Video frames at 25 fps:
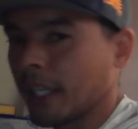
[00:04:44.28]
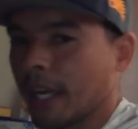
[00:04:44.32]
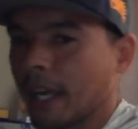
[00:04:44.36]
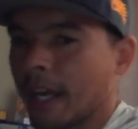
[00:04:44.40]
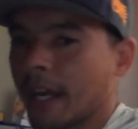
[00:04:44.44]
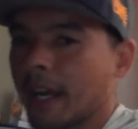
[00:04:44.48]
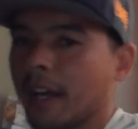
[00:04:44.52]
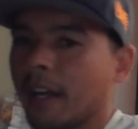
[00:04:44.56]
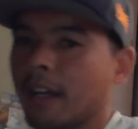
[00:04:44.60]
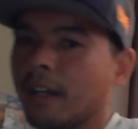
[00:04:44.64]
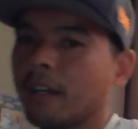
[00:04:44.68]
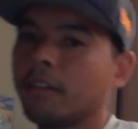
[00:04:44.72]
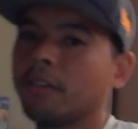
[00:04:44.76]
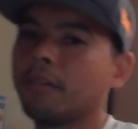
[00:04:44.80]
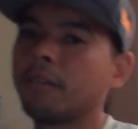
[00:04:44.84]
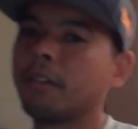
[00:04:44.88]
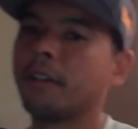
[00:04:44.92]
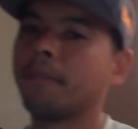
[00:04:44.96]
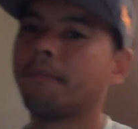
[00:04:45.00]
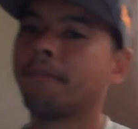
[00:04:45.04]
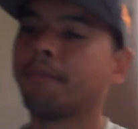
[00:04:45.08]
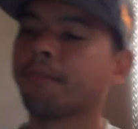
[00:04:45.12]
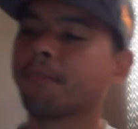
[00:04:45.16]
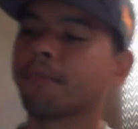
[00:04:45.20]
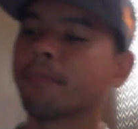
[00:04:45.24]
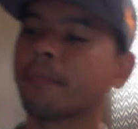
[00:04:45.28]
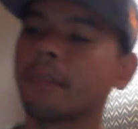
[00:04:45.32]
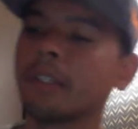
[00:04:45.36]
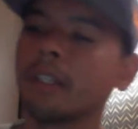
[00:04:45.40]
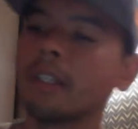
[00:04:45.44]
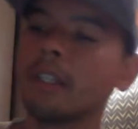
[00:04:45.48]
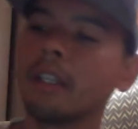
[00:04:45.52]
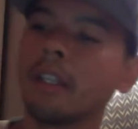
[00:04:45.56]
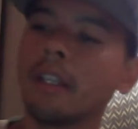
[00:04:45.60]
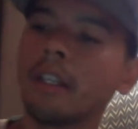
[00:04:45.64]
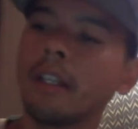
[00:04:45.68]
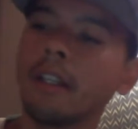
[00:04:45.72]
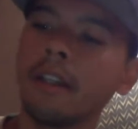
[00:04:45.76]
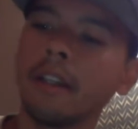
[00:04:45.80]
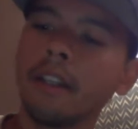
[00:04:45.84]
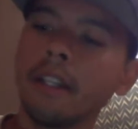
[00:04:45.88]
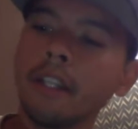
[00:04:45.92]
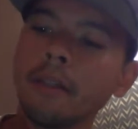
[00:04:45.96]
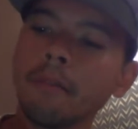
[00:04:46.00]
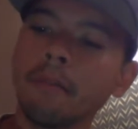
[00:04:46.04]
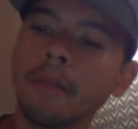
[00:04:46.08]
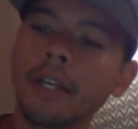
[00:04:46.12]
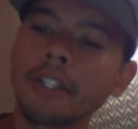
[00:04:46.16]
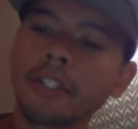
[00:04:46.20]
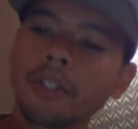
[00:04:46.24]
have
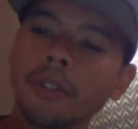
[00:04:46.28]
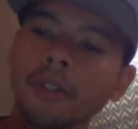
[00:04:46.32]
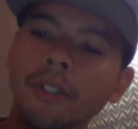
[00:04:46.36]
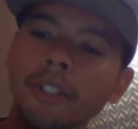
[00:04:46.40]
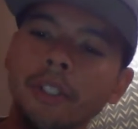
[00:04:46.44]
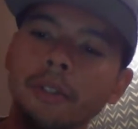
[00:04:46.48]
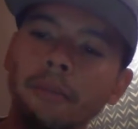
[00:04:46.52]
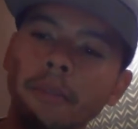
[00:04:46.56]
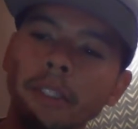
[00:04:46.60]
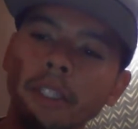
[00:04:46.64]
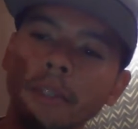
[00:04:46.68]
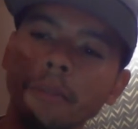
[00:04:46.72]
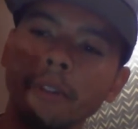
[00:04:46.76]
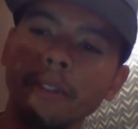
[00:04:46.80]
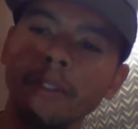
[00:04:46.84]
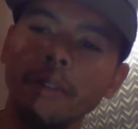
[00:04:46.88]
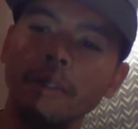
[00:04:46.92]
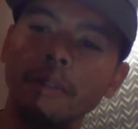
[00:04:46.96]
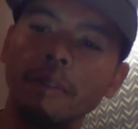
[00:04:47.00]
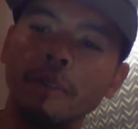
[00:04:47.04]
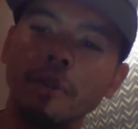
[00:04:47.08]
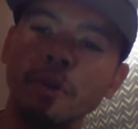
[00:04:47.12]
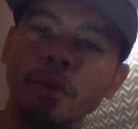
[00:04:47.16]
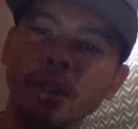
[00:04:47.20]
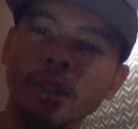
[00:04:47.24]
the Metroid Amiibo,